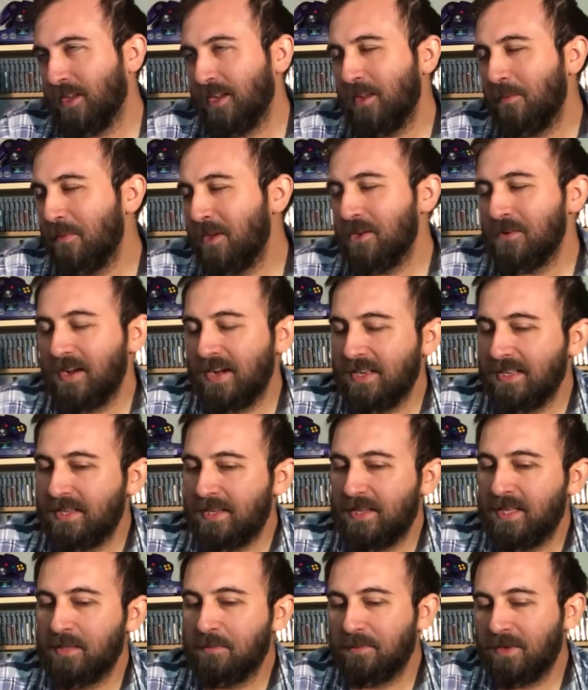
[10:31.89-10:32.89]
It can be Greatest
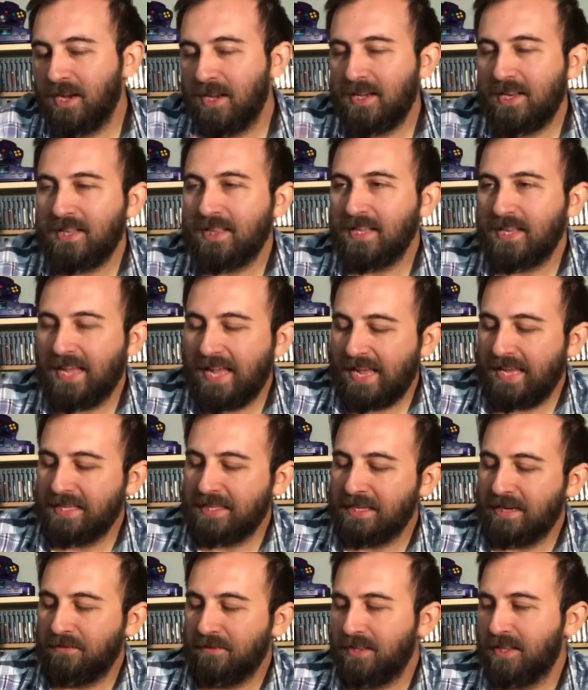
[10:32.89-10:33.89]
Hits, but I need the case
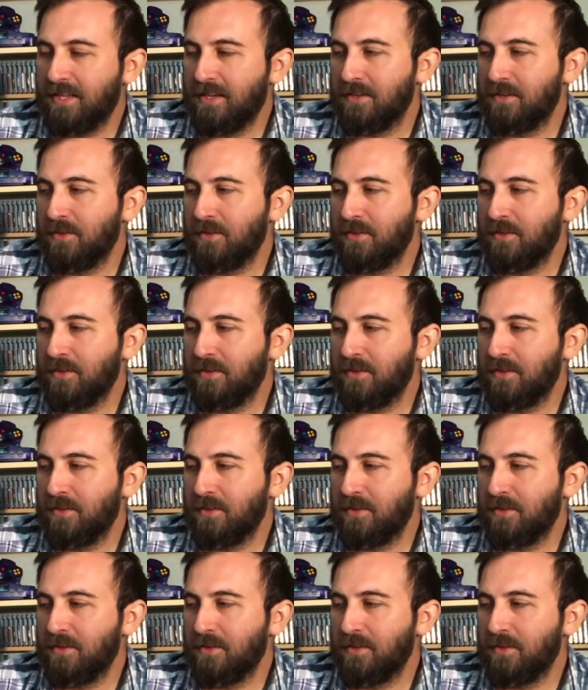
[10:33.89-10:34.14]
and everything